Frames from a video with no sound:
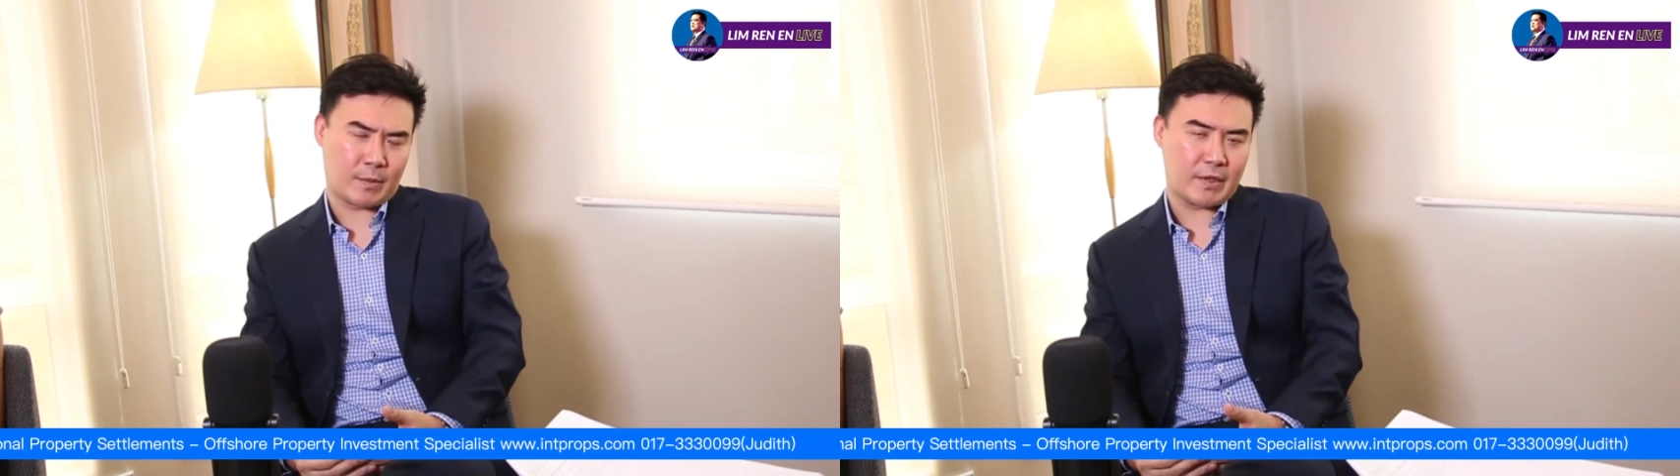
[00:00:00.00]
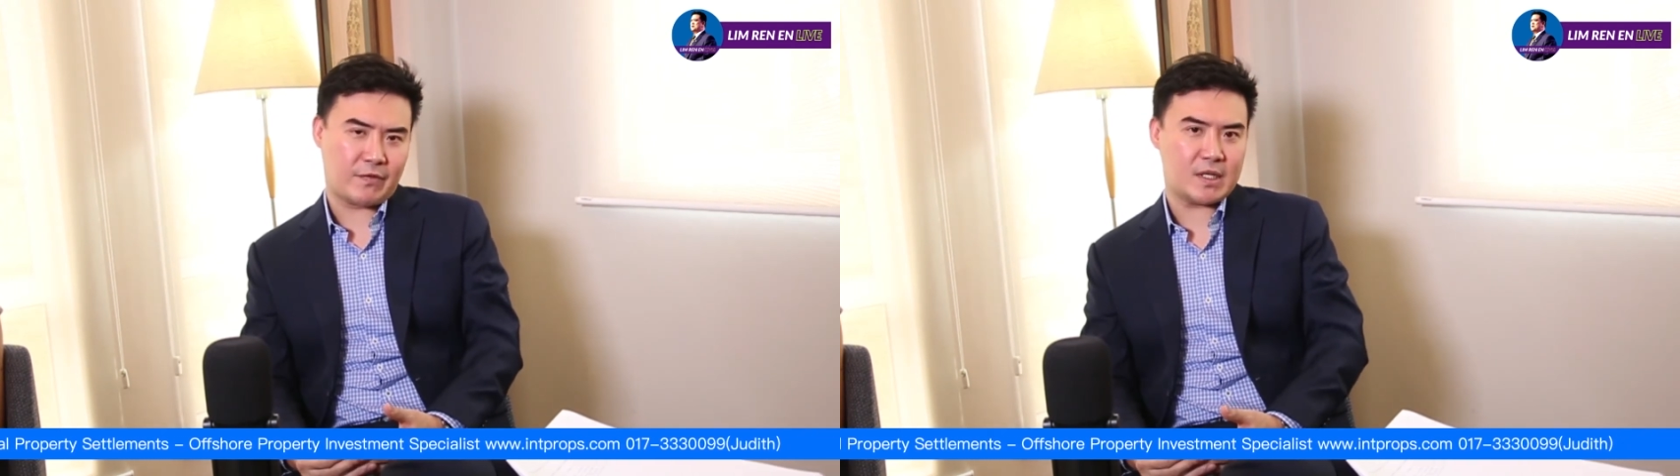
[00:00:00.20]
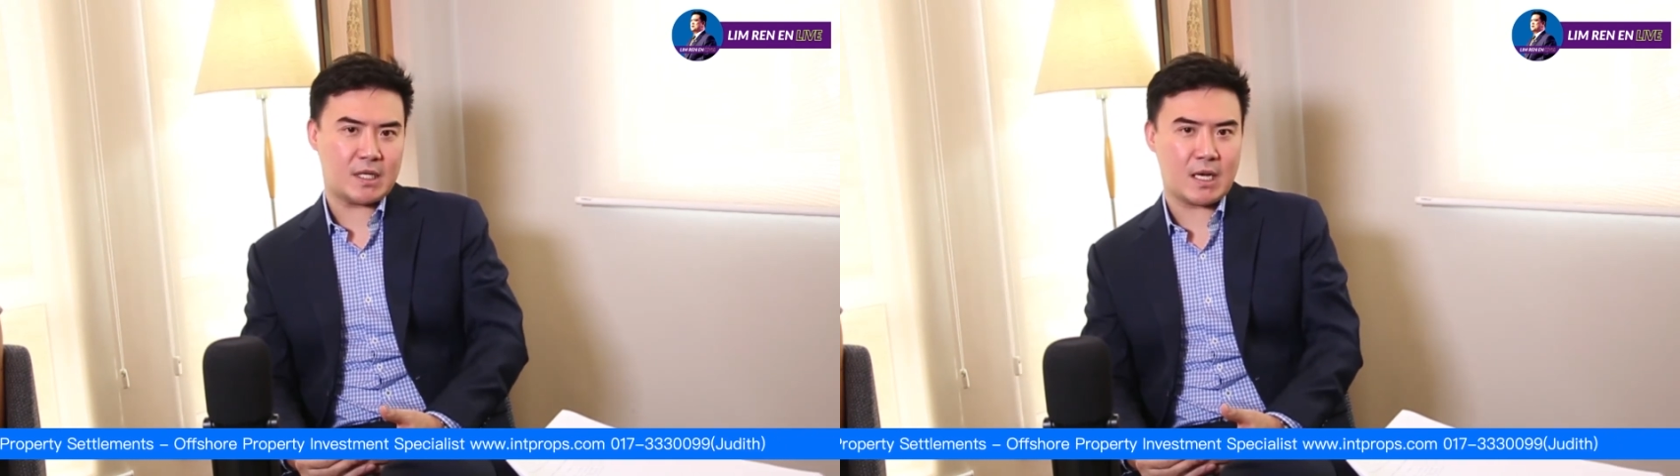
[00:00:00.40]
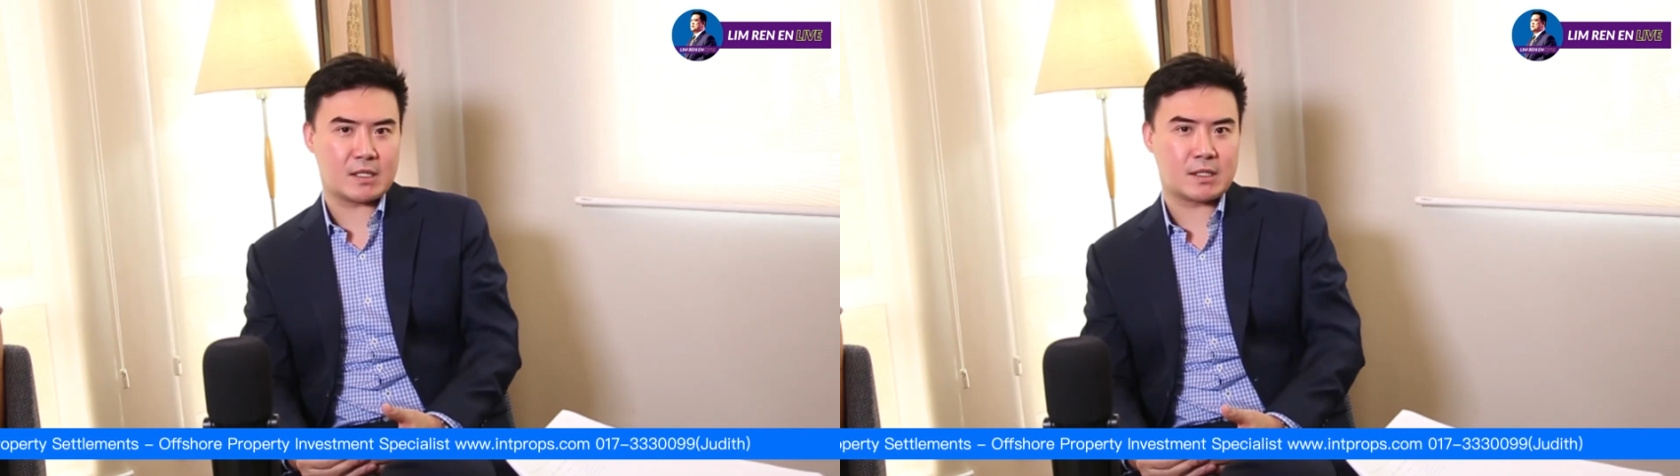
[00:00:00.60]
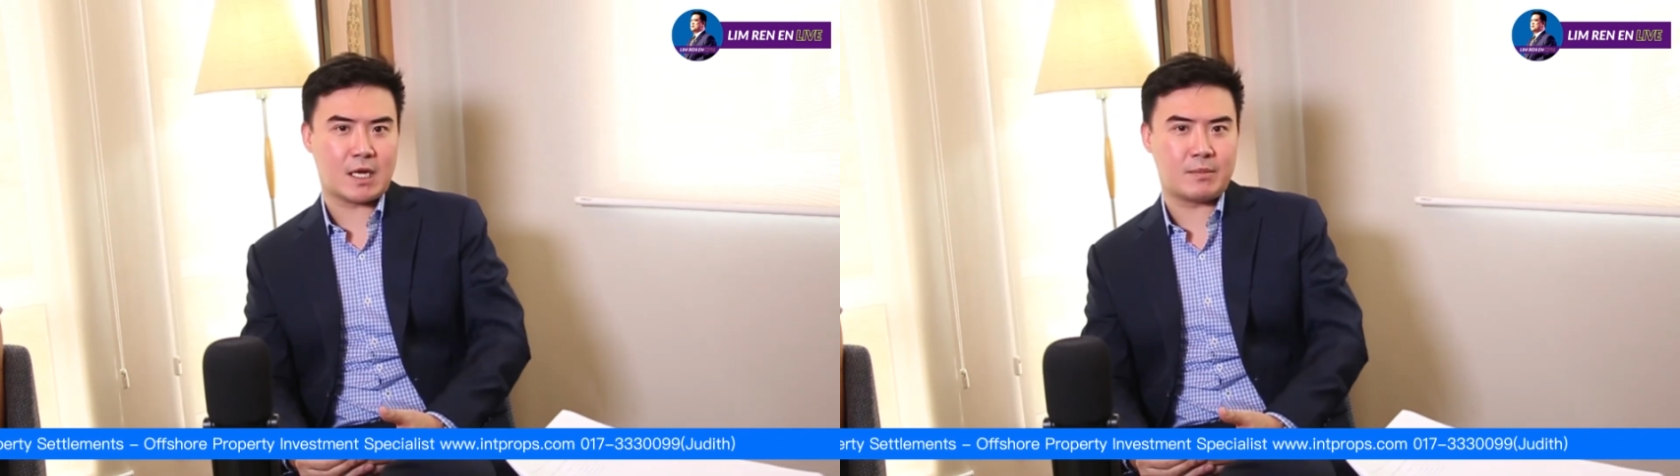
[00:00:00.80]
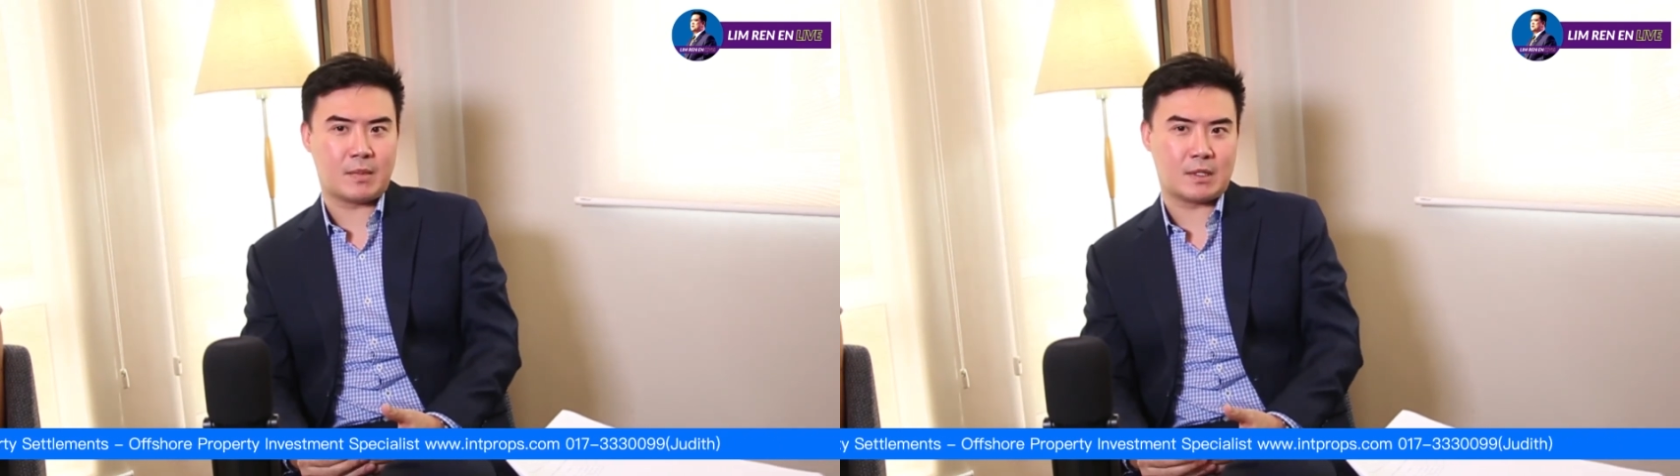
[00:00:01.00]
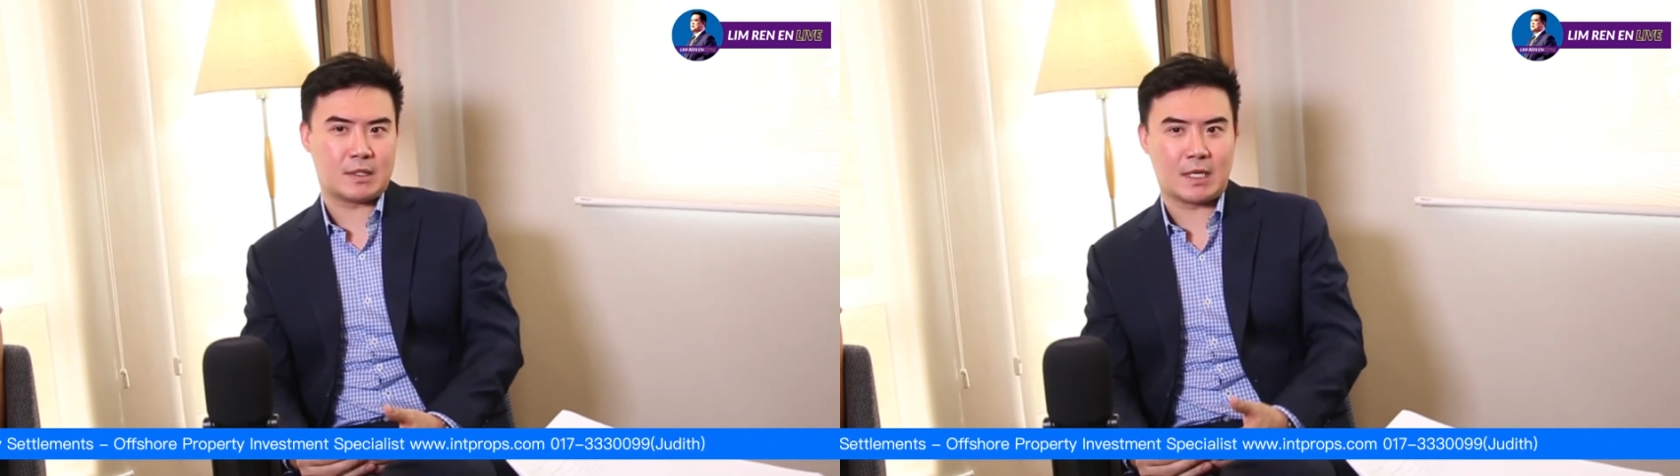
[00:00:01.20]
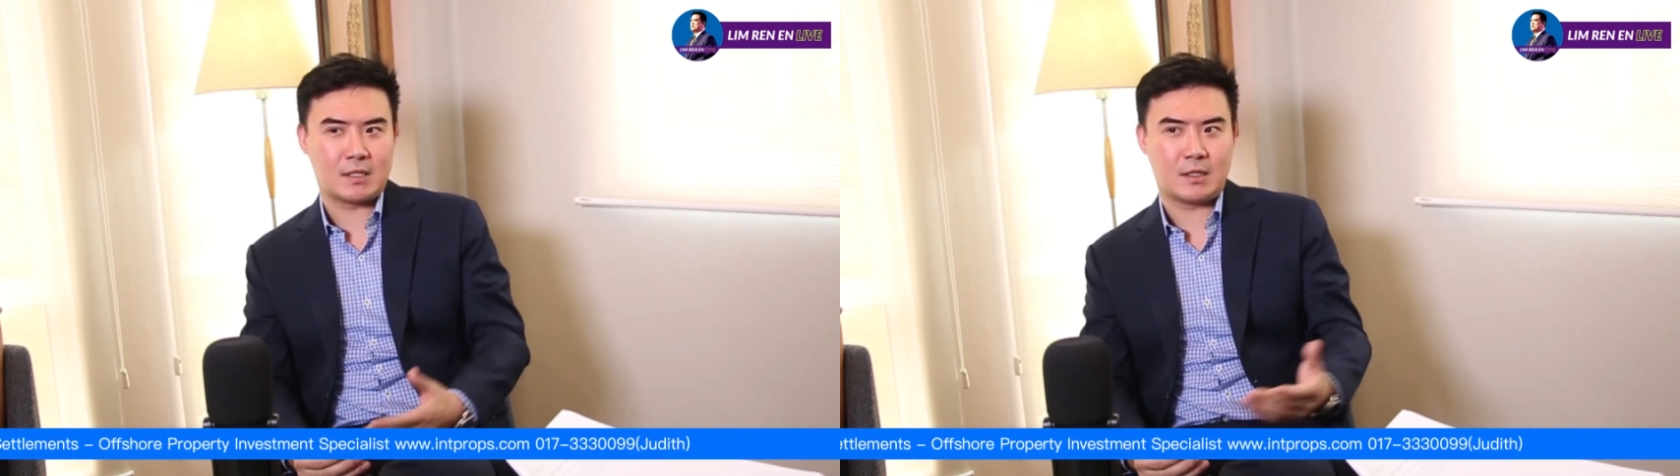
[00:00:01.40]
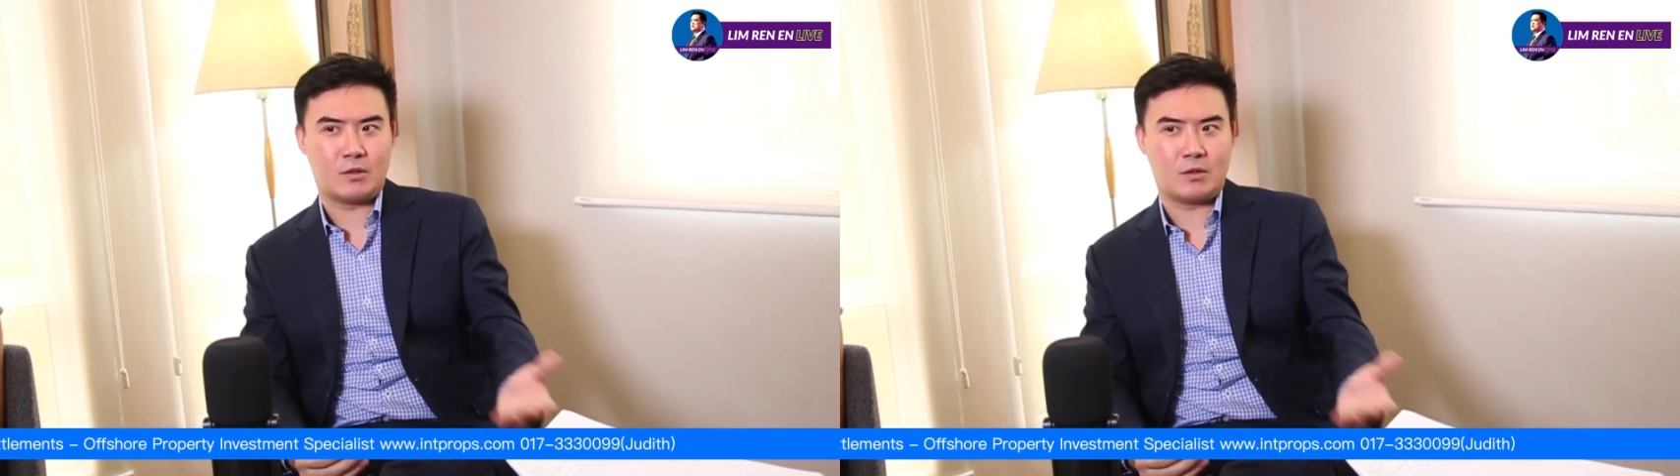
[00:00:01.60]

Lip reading: the first day I started